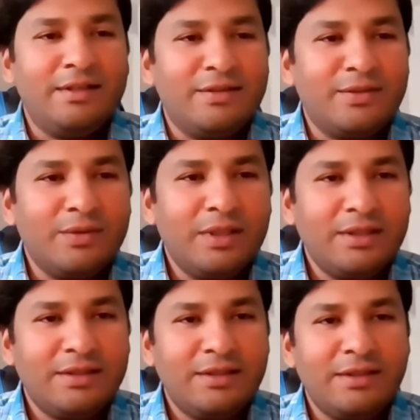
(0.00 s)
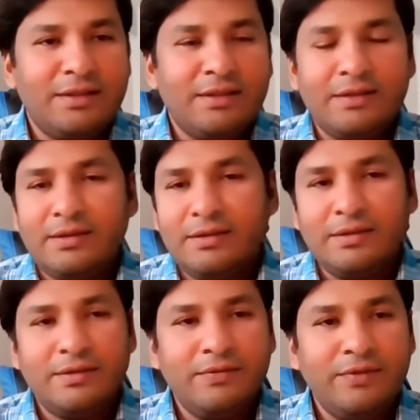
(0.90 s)
Yeah, so that's the
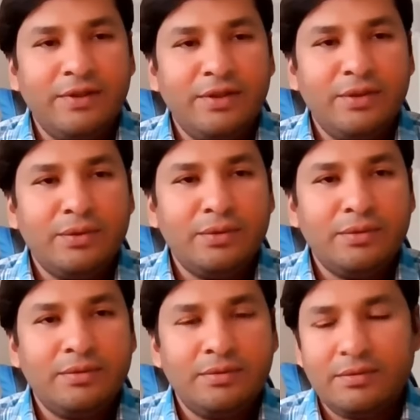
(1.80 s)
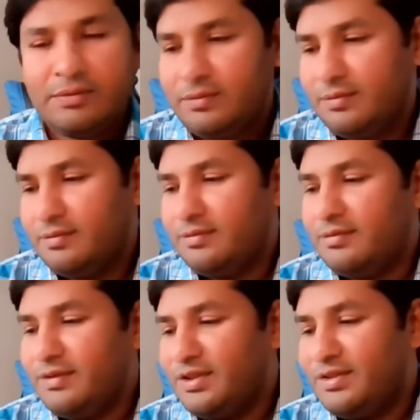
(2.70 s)
video
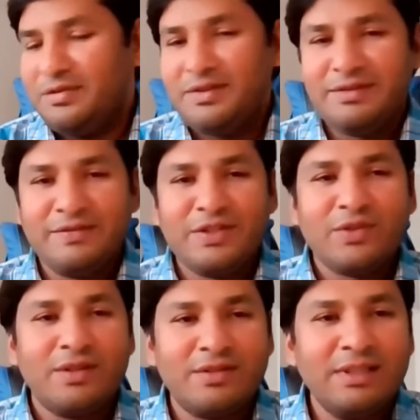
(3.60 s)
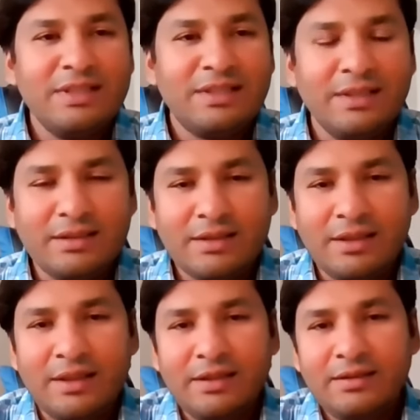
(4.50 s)
which got released
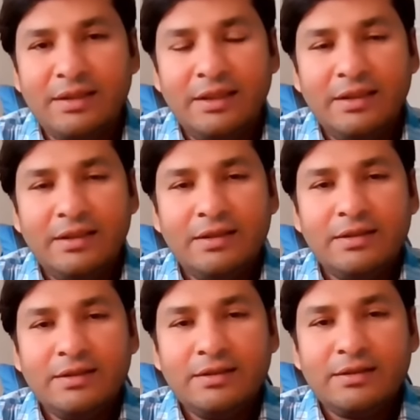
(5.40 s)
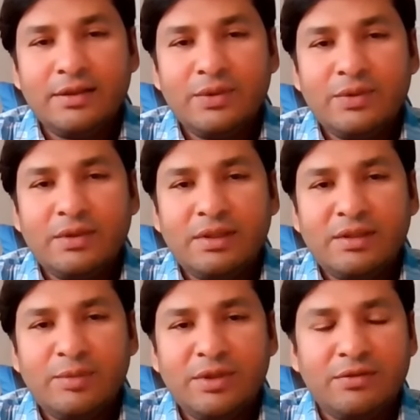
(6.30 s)
yesterday. It gives a
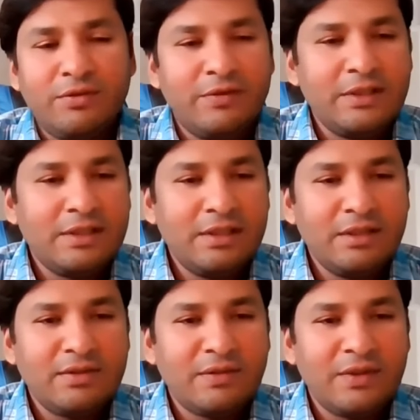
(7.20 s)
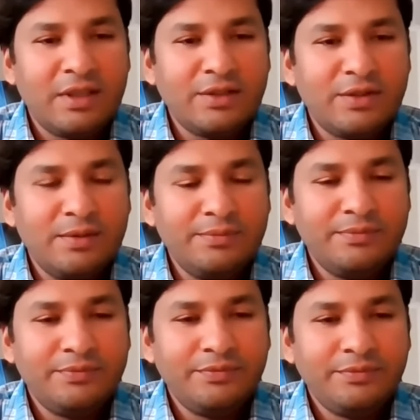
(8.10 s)
little bit of a facilities of the ashram